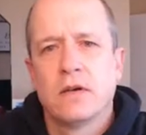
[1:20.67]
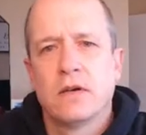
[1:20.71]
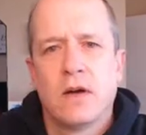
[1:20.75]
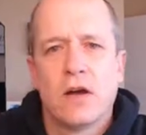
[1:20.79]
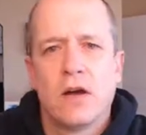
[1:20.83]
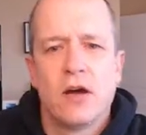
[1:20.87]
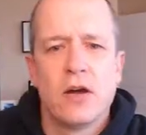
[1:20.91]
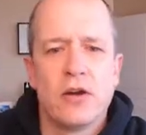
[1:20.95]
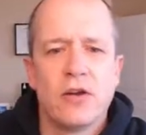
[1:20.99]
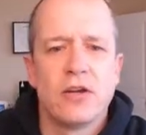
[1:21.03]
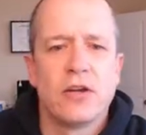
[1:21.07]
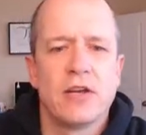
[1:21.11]

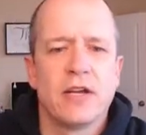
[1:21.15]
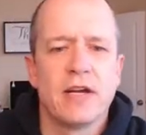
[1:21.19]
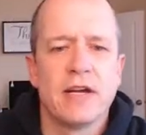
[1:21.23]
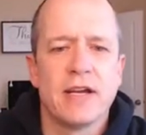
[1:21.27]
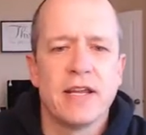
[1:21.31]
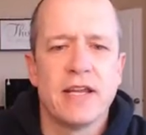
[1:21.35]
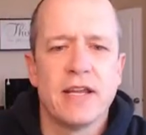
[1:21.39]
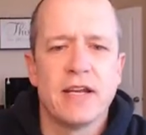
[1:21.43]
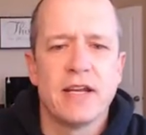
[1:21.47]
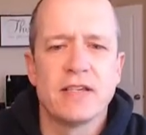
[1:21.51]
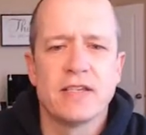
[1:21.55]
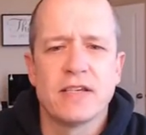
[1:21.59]
All you're going to
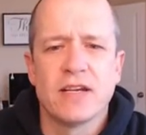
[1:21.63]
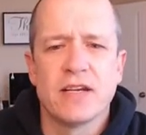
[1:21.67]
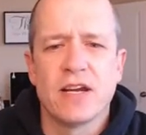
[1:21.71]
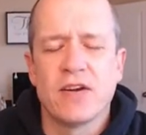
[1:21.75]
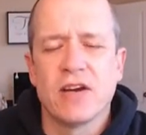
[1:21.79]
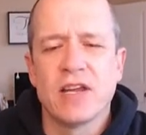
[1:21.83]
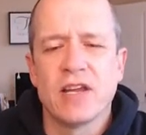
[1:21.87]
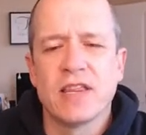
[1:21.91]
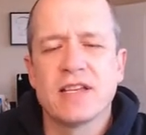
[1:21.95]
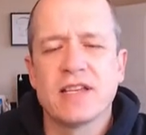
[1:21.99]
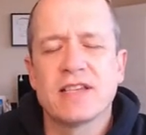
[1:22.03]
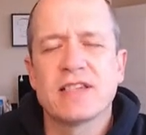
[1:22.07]
need is an
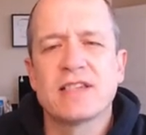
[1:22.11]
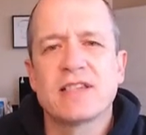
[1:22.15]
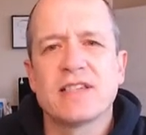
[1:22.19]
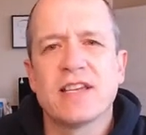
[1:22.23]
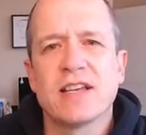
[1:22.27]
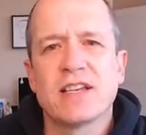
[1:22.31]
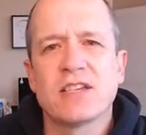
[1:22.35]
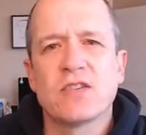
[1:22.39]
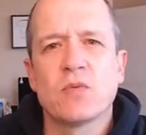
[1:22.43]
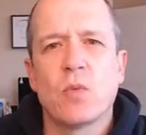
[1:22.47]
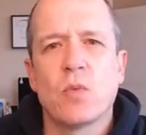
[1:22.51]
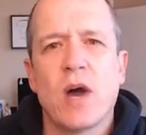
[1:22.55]
area that's
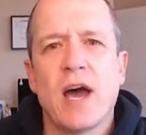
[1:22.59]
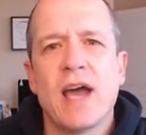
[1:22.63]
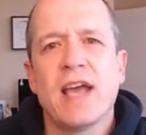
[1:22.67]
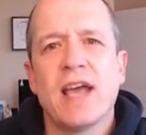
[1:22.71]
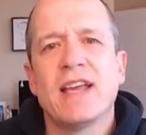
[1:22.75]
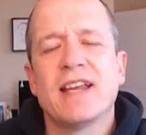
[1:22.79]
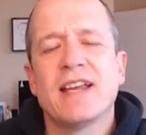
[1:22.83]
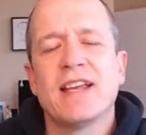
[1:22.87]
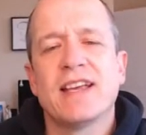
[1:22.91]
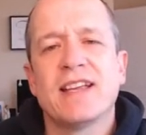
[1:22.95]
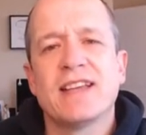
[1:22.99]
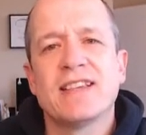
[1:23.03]
6
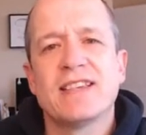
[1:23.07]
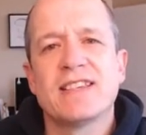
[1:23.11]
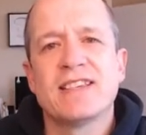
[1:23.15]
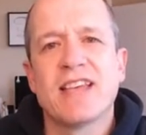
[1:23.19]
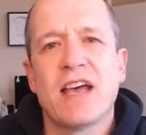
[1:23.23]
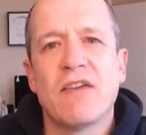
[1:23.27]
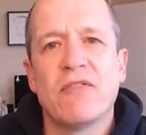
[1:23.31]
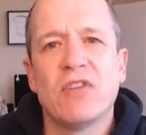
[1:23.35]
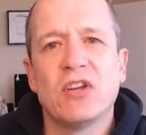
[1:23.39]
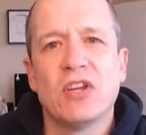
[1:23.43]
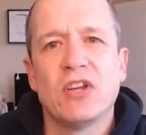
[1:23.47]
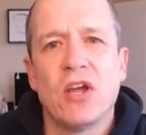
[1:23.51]
wide and
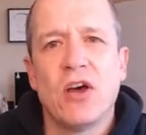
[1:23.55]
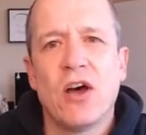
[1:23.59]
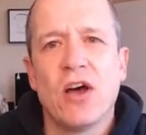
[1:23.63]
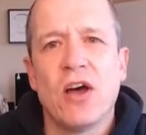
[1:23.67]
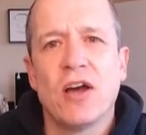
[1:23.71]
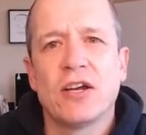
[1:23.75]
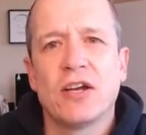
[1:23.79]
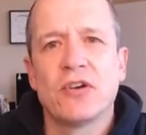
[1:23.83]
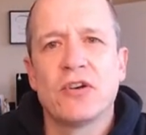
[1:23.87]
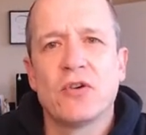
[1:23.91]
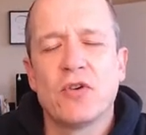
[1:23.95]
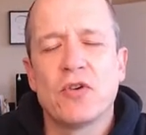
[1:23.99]
7
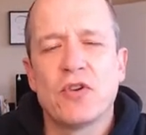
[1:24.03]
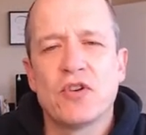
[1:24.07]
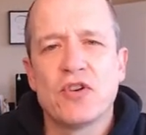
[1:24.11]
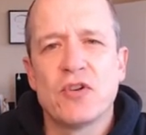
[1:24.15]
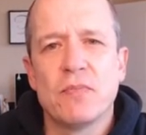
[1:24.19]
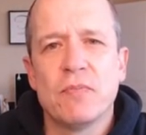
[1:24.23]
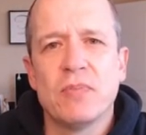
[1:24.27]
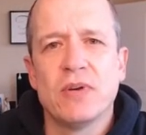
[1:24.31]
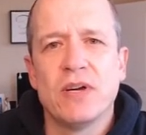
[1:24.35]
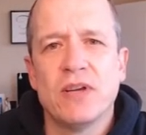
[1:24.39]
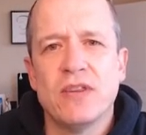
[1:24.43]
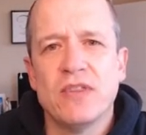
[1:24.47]
long in order to
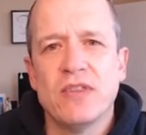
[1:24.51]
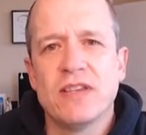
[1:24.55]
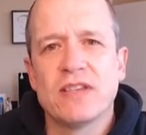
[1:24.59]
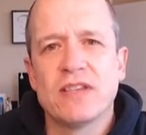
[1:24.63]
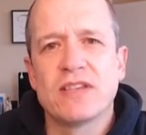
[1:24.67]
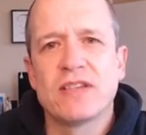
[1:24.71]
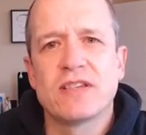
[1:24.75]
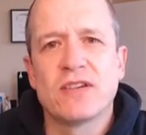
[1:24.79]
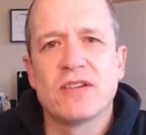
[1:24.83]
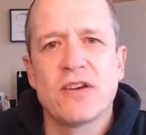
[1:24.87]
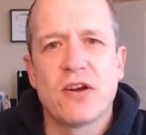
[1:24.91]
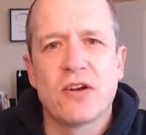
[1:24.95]
build this
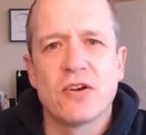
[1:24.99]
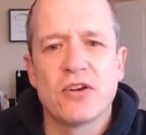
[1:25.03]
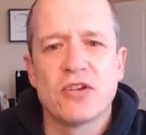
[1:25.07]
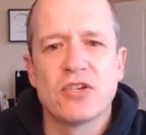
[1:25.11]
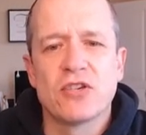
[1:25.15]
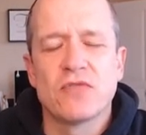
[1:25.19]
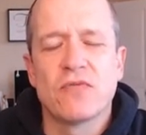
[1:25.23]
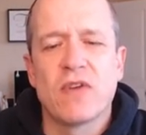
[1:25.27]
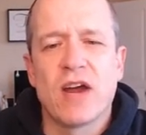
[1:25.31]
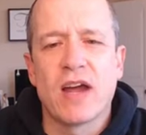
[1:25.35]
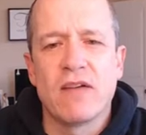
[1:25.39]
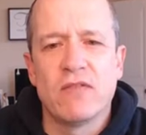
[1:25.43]
starter
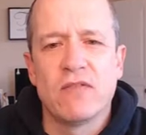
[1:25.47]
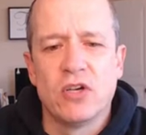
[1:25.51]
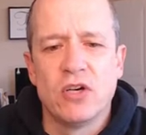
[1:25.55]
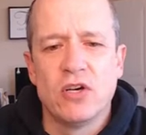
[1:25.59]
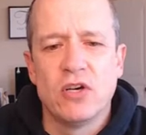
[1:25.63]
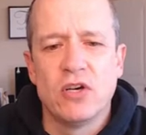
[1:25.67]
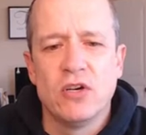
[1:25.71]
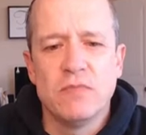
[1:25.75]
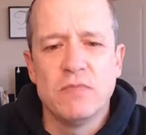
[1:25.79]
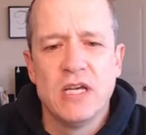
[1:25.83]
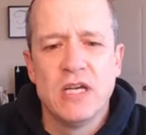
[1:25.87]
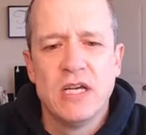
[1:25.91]
survival
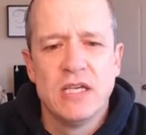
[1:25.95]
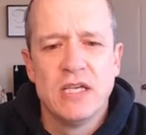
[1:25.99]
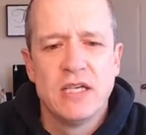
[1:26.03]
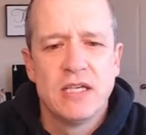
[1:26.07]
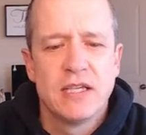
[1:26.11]
home.